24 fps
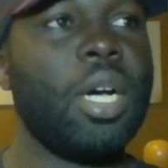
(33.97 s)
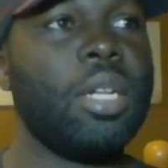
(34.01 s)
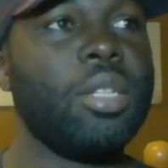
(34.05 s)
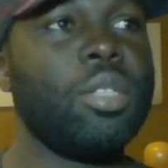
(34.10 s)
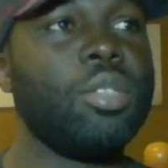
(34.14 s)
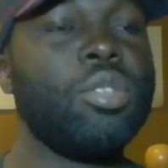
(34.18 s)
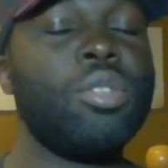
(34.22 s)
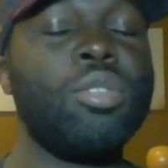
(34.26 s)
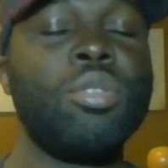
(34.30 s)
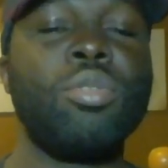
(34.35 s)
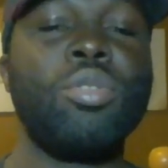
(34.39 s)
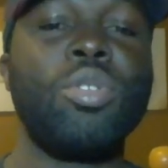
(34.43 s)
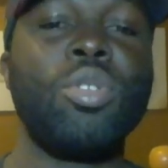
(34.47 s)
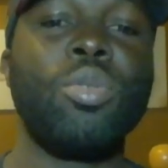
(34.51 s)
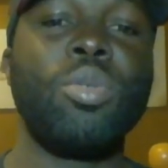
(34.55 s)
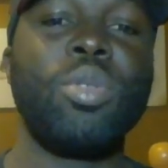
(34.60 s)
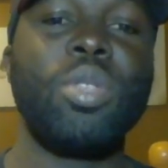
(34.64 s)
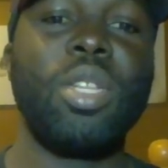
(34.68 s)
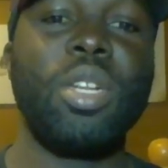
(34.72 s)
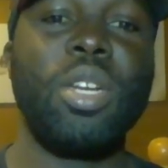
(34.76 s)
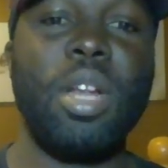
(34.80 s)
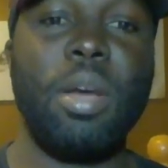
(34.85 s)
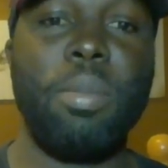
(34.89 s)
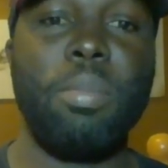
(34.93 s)
Two,
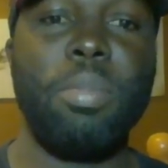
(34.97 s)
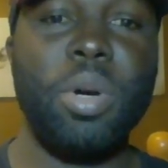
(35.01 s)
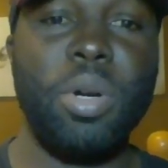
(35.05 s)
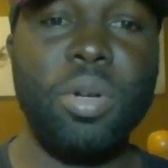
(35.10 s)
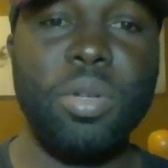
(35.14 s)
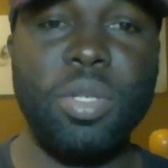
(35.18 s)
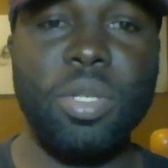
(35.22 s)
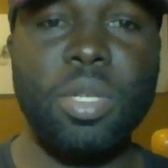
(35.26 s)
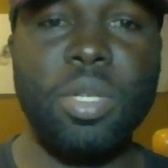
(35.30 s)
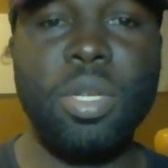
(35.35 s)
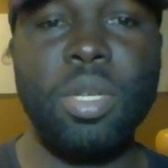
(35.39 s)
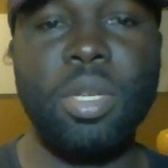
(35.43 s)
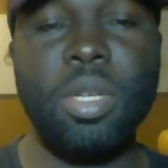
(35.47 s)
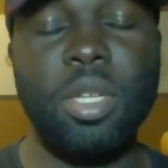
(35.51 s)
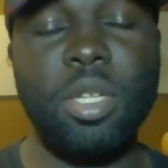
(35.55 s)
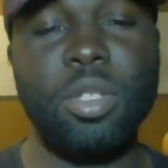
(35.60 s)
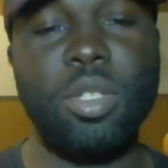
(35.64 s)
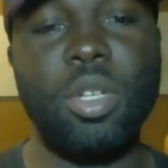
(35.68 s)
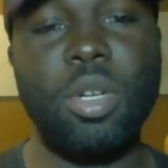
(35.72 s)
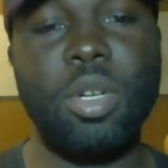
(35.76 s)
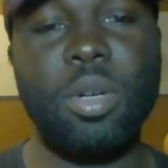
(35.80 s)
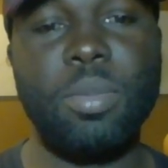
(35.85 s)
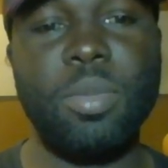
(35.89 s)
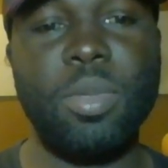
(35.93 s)
doing the numbers in
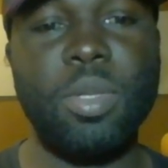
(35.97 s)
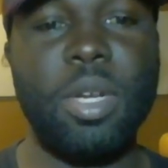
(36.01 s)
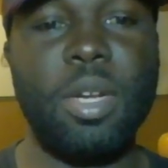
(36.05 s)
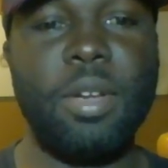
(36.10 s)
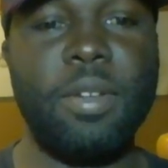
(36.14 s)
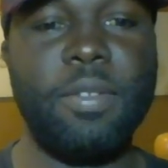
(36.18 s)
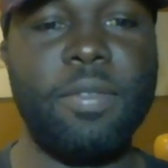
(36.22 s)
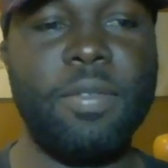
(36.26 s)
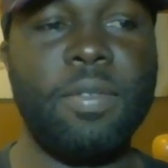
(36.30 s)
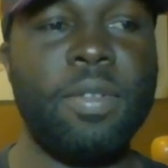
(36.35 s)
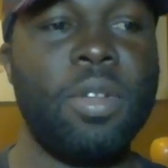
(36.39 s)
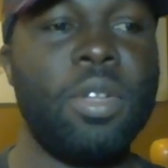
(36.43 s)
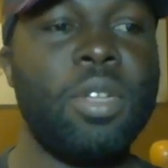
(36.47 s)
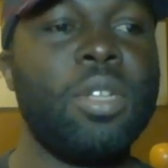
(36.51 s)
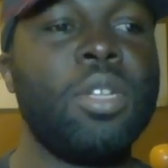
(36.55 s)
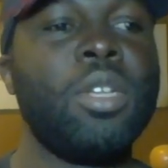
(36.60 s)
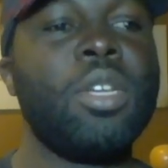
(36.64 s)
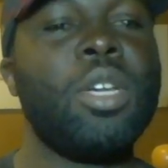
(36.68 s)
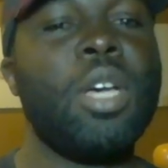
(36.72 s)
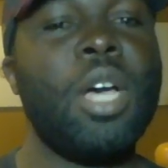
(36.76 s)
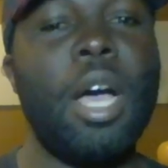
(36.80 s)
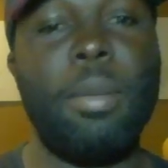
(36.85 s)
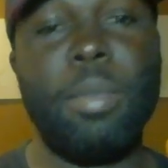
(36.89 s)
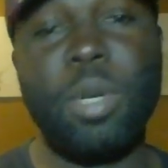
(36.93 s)
terms of
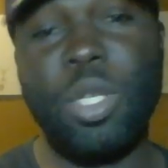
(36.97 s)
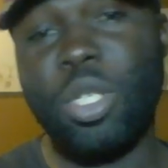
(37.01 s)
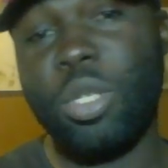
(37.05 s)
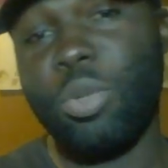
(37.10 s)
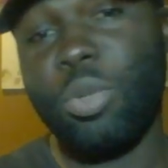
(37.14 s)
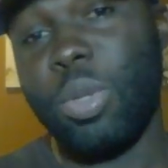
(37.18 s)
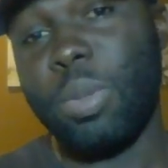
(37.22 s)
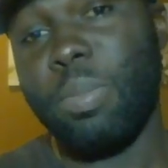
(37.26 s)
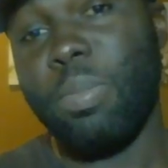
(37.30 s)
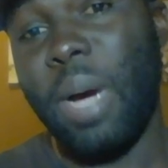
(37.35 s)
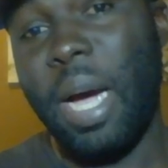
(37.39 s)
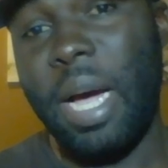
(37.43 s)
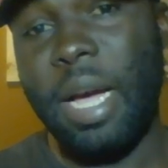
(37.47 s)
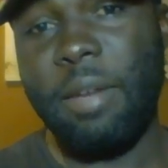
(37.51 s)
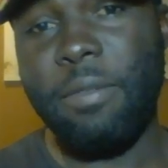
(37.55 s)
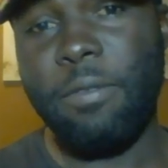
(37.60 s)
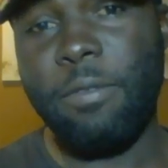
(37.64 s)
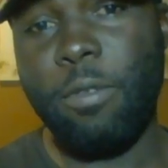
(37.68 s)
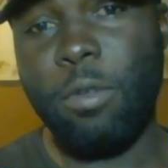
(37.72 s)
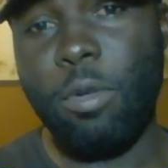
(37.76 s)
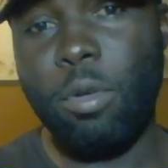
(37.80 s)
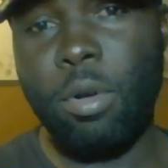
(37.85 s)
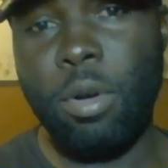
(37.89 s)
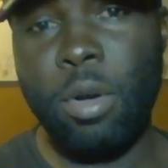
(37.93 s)
how much should we buy it
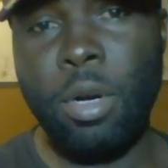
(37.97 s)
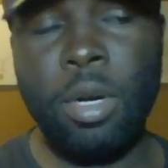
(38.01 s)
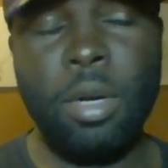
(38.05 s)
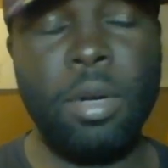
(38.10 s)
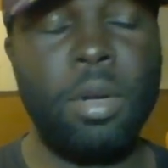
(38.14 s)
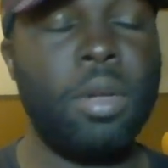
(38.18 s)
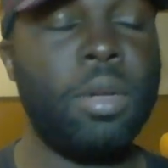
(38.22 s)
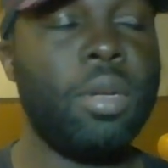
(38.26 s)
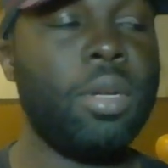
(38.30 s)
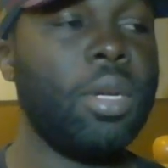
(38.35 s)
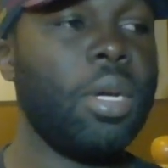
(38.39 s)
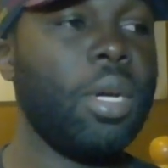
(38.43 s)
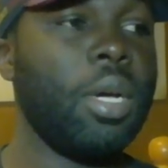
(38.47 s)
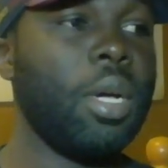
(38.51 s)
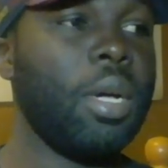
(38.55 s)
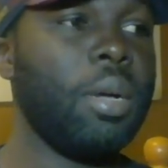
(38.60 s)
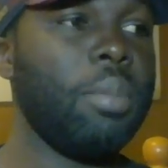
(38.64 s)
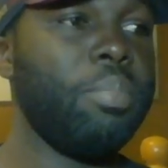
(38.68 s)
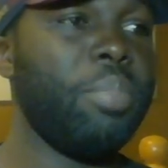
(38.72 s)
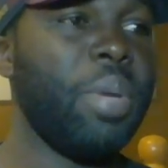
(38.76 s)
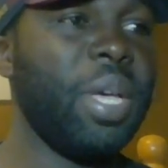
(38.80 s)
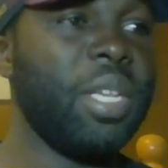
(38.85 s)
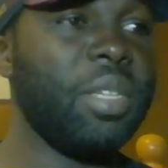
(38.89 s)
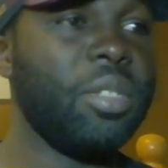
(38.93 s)
for,
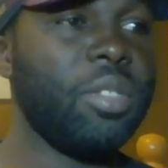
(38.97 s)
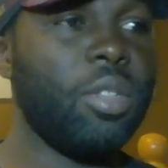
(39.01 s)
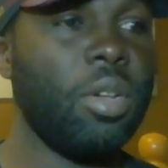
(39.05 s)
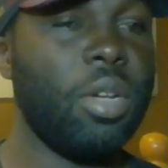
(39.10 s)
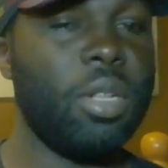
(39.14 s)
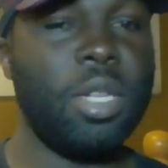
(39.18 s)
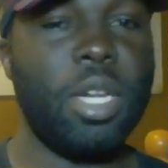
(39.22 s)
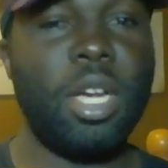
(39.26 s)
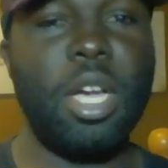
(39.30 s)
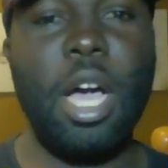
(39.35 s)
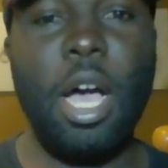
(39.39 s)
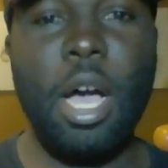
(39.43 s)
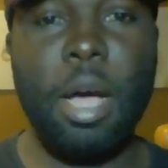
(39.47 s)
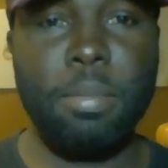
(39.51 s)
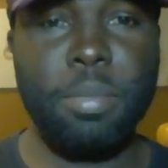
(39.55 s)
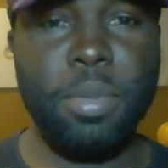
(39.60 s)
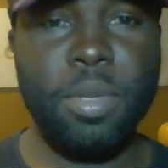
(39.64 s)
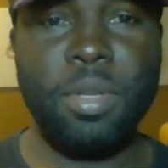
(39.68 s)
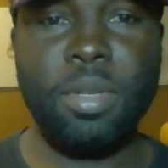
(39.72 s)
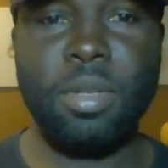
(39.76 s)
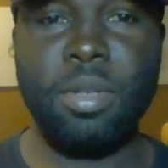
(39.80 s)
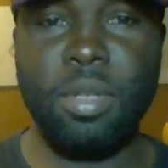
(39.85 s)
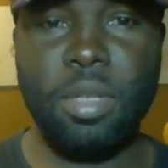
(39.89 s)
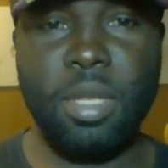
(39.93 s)
based on the
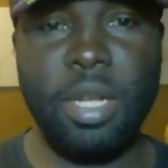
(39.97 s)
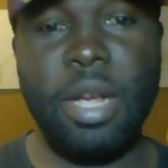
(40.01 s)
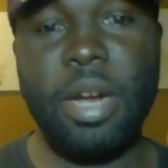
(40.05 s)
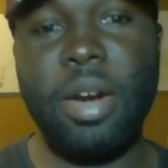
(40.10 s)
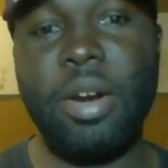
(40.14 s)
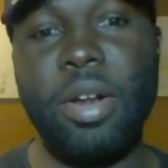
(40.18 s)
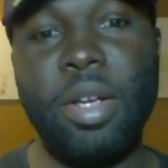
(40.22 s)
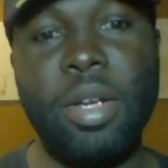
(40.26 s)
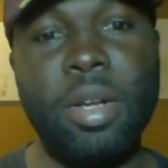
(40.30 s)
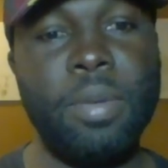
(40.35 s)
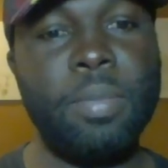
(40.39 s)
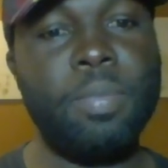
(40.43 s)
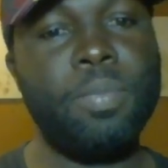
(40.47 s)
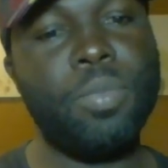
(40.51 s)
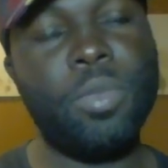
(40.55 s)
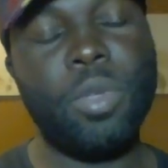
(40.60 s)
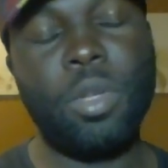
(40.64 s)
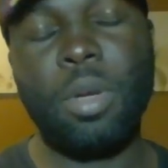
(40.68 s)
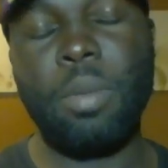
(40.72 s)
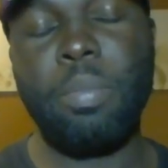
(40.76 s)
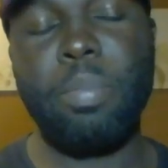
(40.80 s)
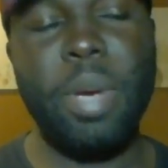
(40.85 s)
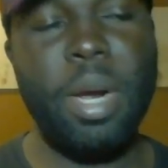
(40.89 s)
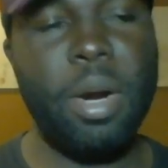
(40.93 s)
comps in the area, the
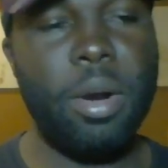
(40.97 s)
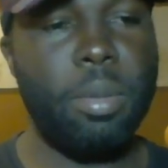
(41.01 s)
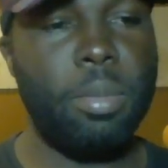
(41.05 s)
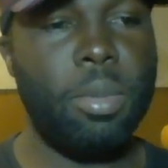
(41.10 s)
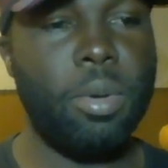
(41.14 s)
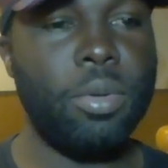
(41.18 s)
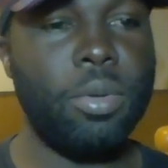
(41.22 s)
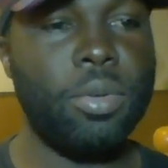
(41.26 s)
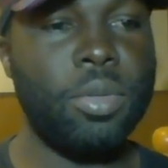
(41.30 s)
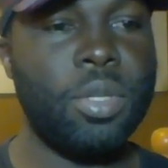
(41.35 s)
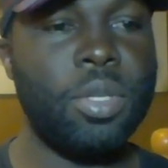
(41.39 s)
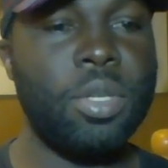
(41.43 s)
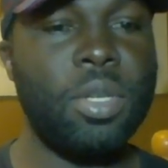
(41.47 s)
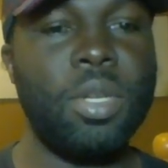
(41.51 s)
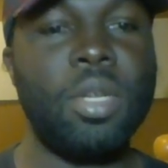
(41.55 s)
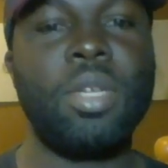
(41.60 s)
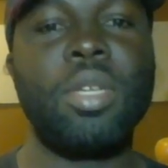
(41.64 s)
comparables